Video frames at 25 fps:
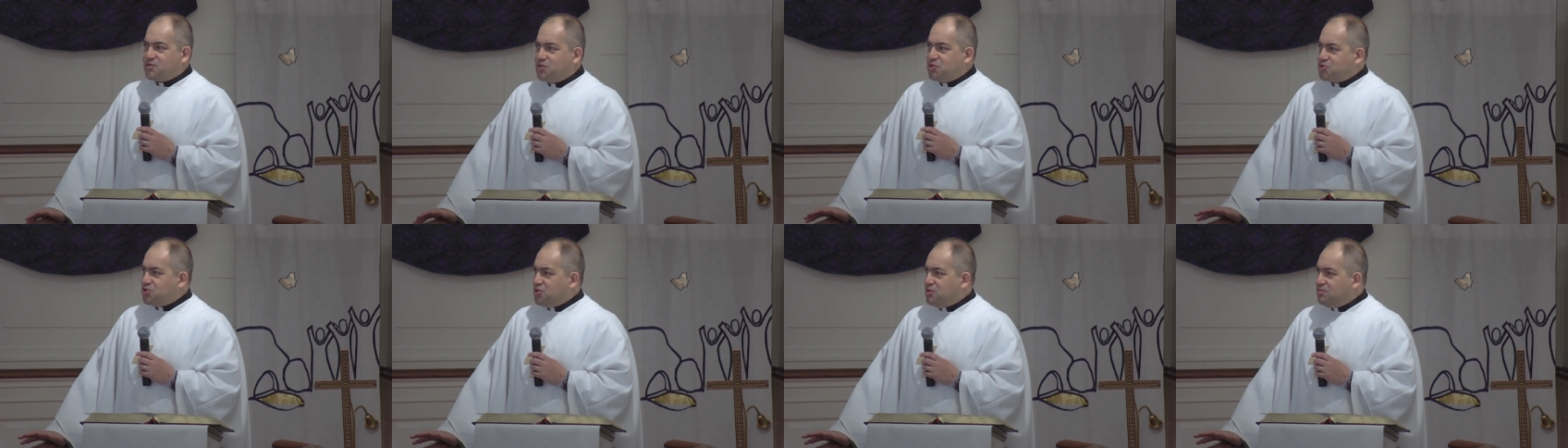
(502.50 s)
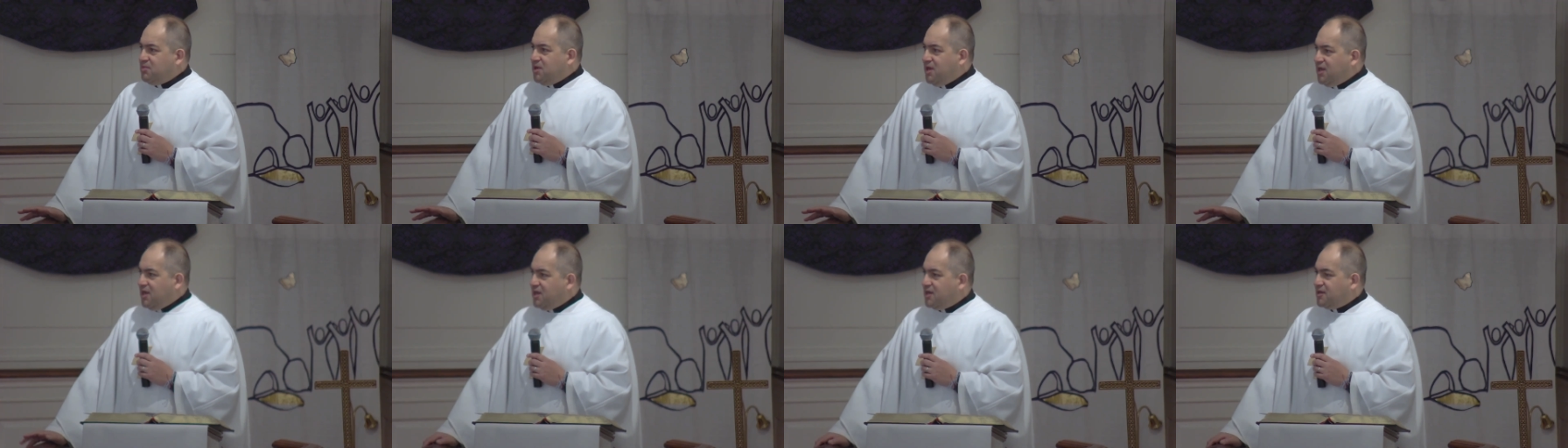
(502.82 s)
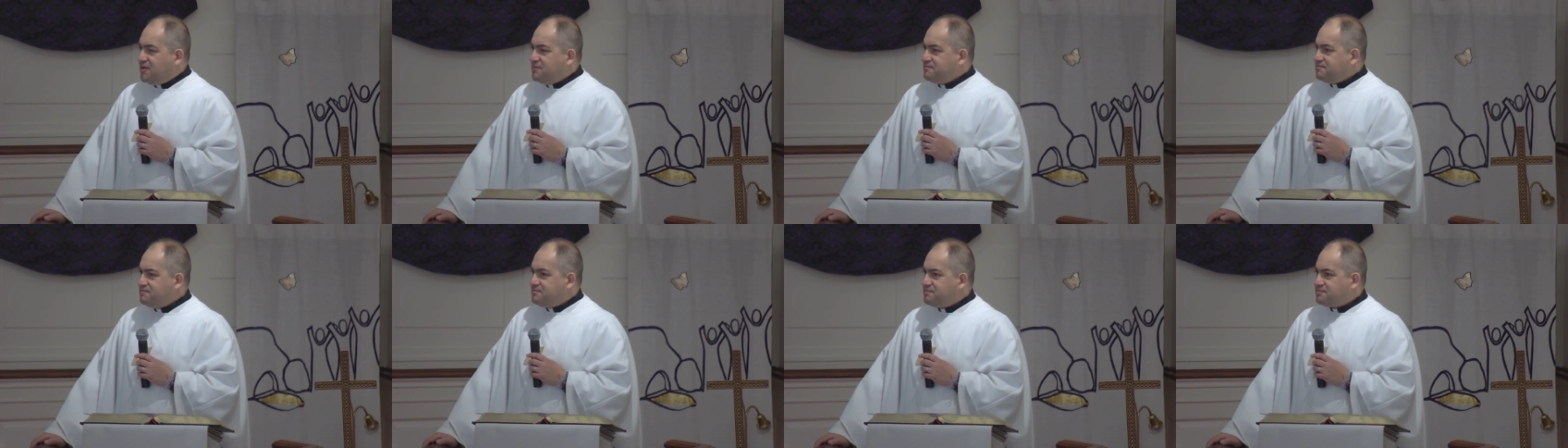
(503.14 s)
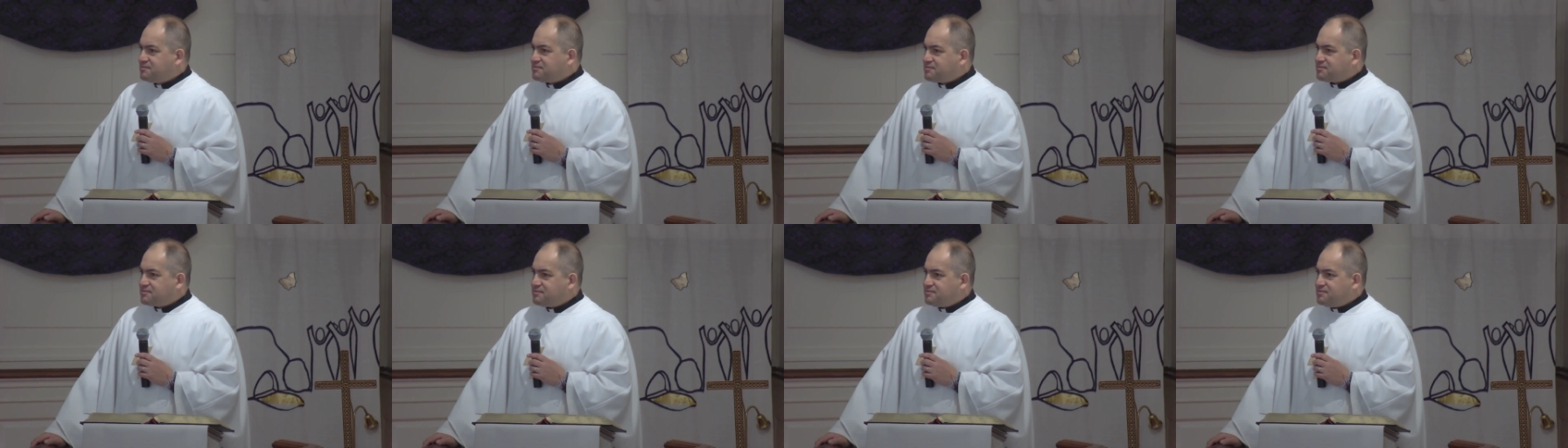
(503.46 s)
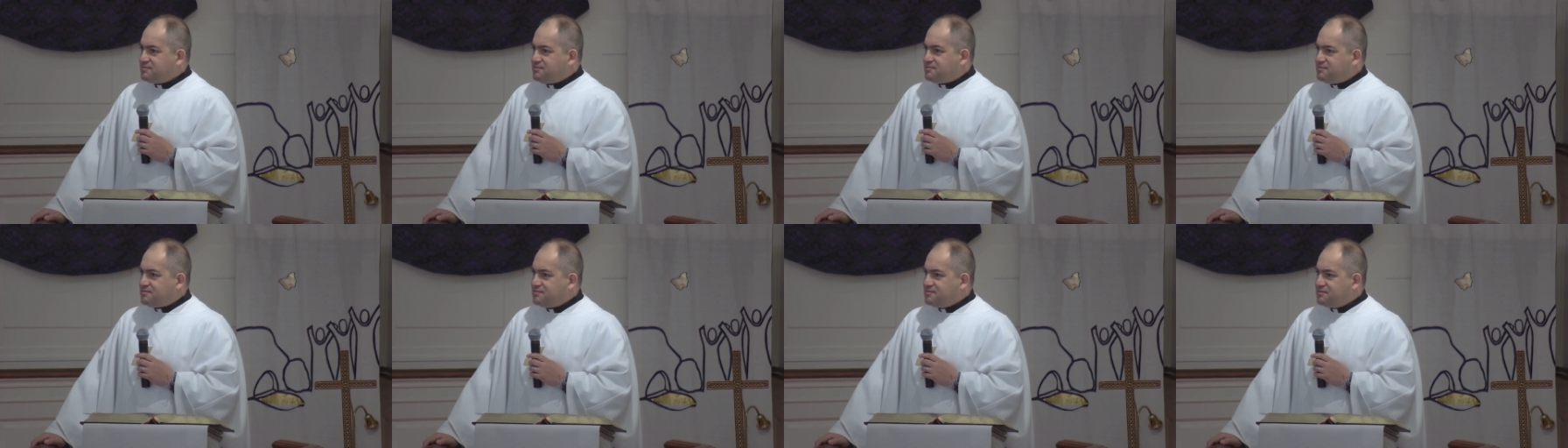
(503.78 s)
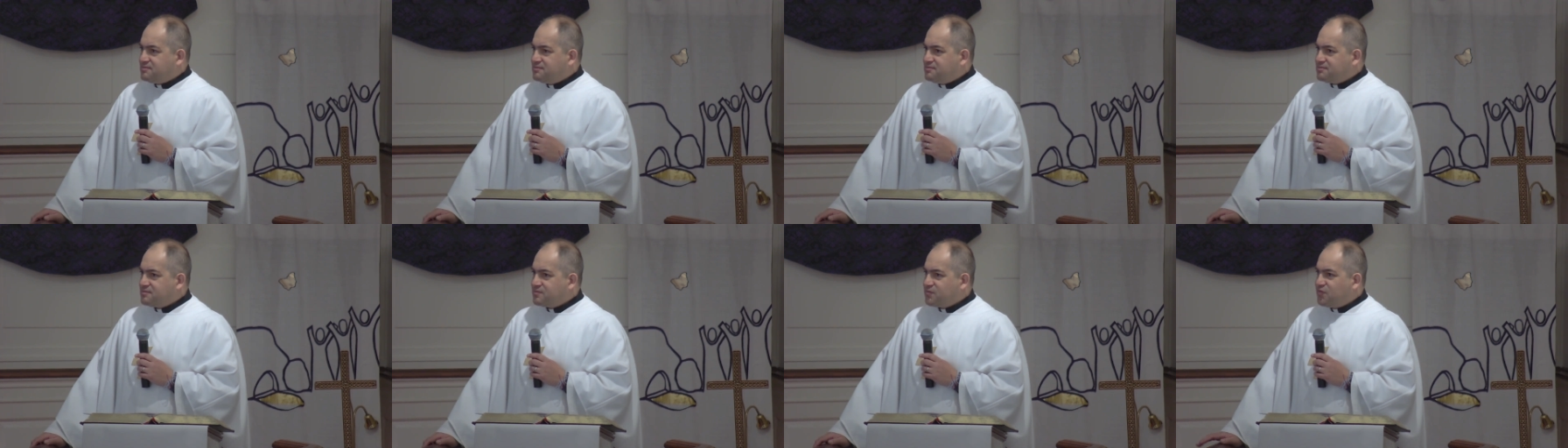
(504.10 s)
social media,
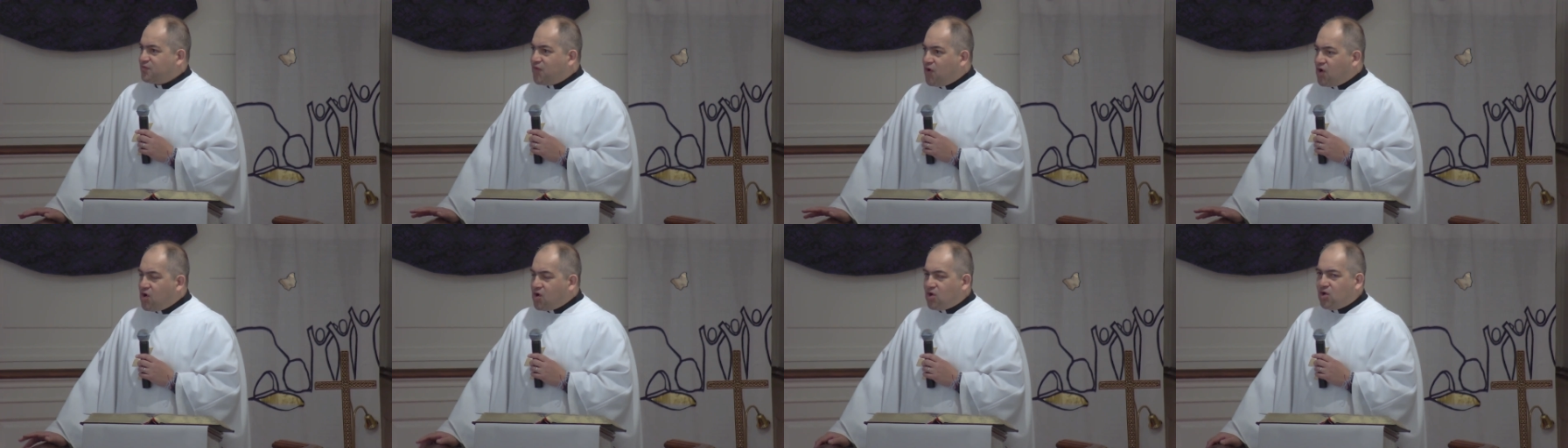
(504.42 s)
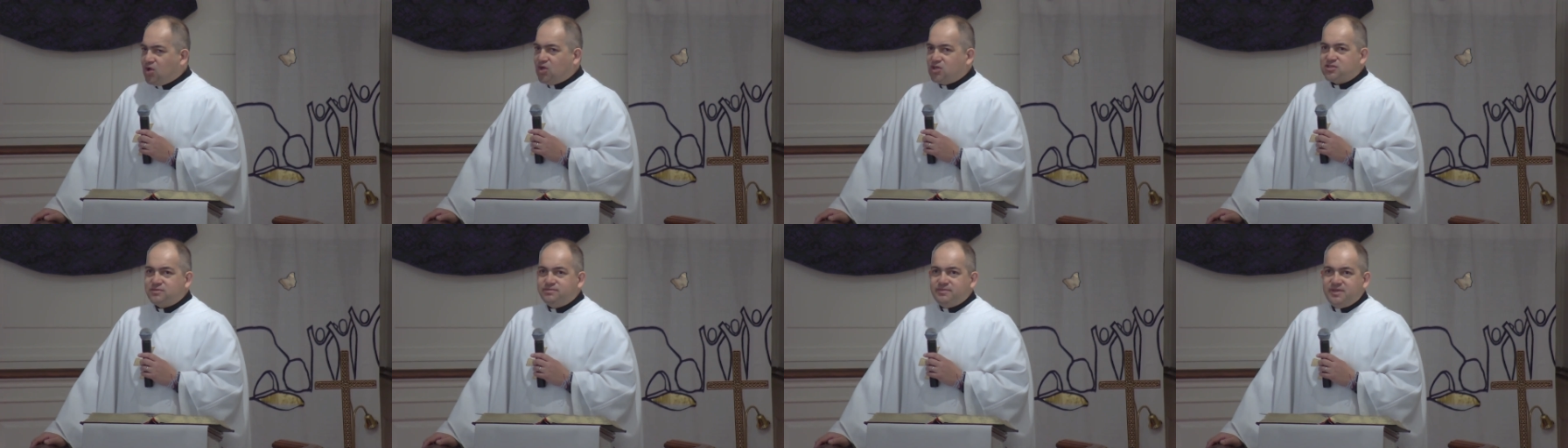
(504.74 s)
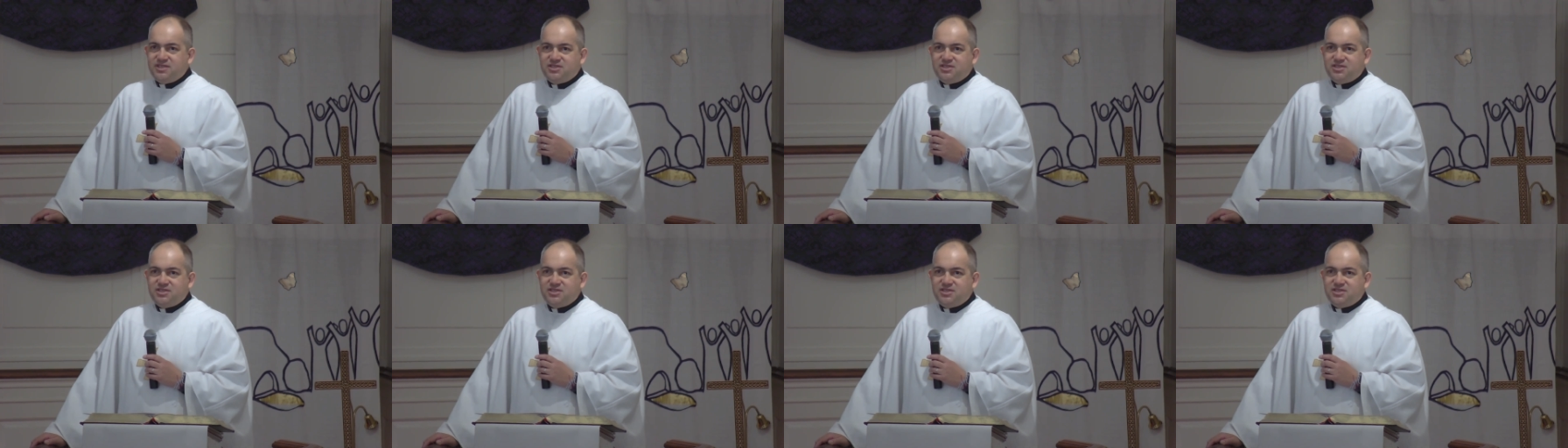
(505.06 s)
phone calls,